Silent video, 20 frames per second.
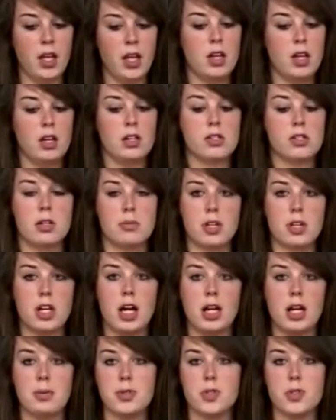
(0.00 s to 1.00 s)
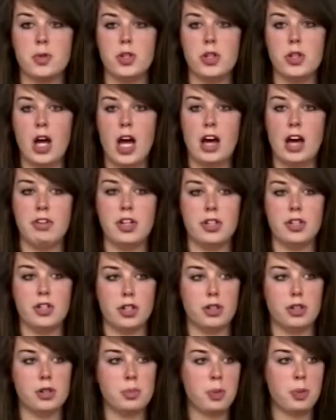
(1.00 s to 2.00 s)
Sometimes when you have an
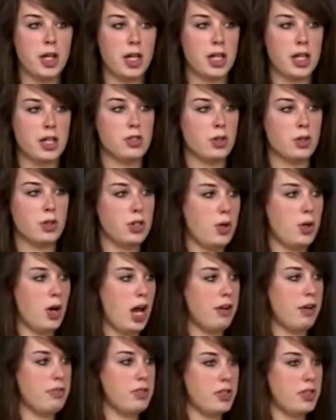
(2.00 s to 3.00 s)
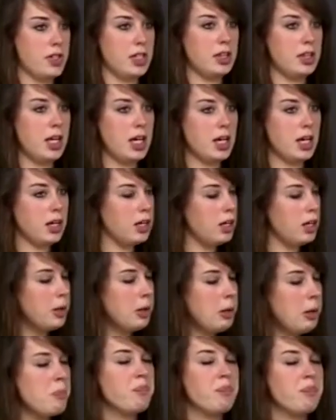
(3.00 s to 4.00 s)
adult plant or you have a seedling,
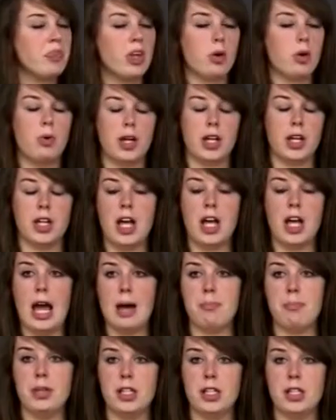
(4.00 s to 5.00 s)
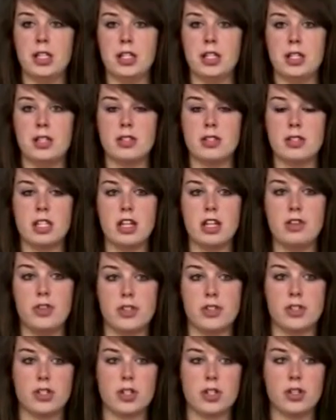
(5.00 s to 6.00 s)
what can happen is if
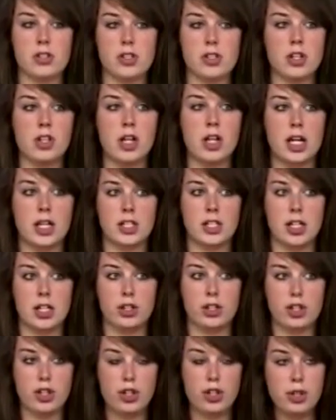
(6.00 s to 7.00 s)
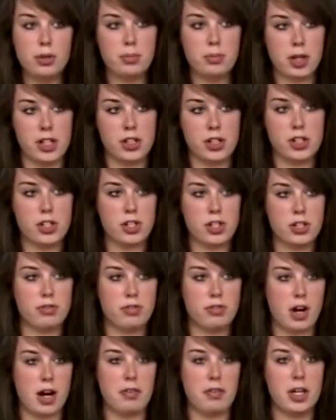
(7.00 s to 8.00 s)
it starts collecting too much
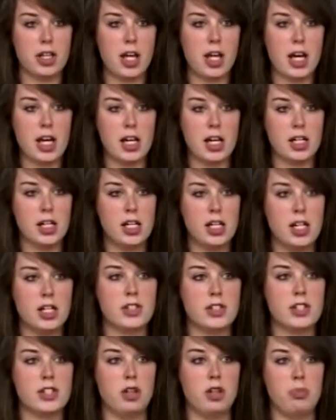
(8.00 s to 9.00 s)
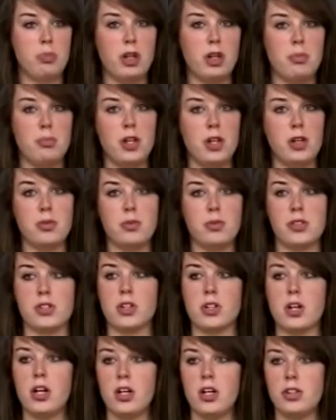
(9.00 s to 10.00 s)
far red light, it's going to promote what's
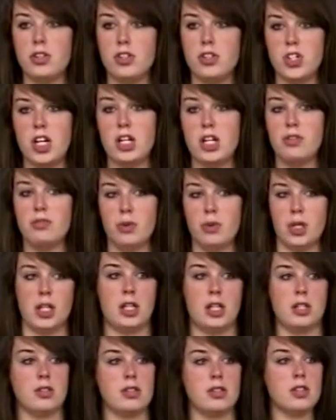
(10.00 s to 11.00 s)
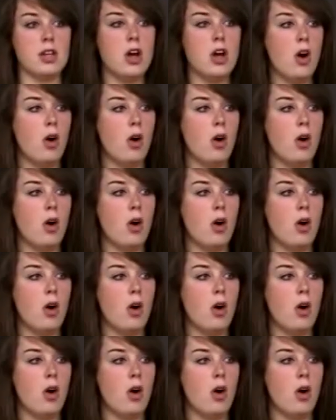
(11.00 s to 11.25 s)
called shade avoidance.